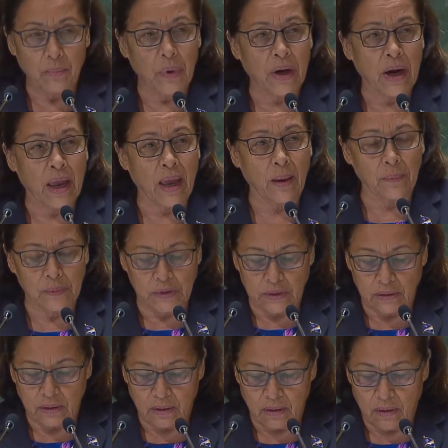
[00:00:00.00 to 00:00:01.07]

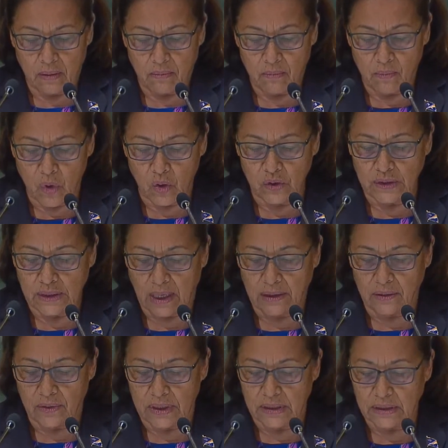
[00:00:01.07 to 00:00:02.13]
Perhaps most
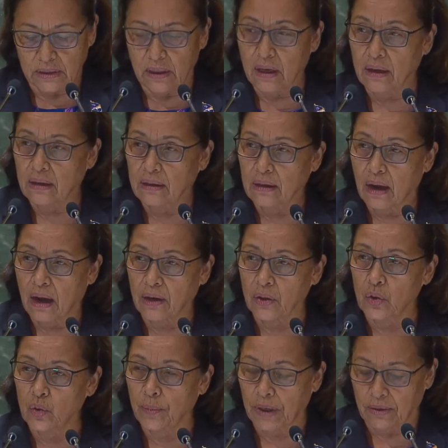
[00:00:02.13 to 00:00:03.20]
at risk are
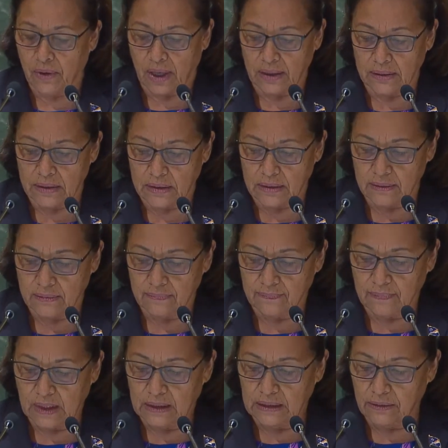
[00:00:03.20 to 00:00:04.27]
human rights,
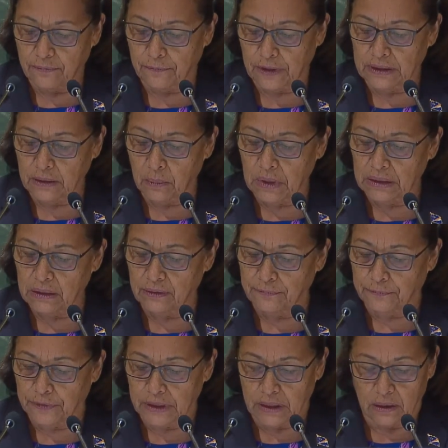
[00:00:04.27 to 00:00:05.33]
the fundamental
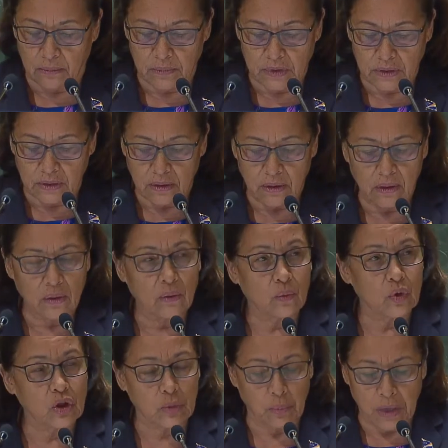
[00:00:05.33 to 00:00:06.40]
freedoms
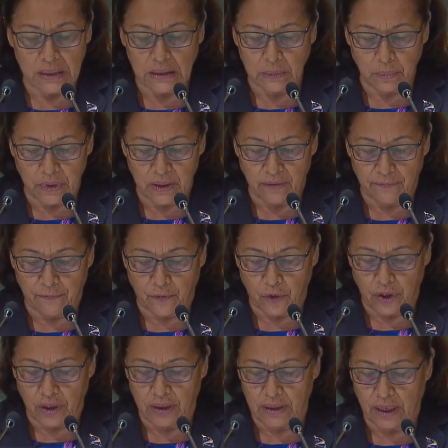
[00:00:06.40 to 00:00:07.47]
which must be
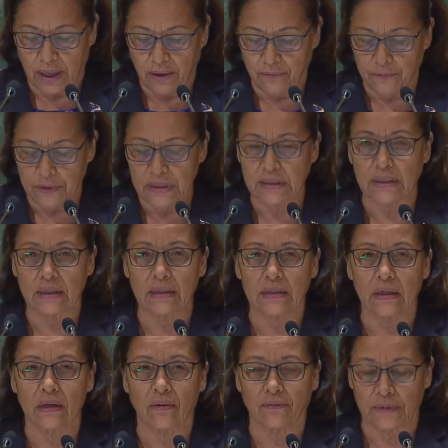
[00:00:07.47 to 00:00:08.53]
afforded every
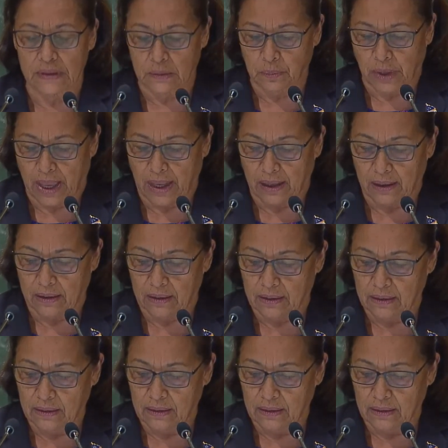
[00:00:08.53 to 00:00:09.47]
citizen of this planet.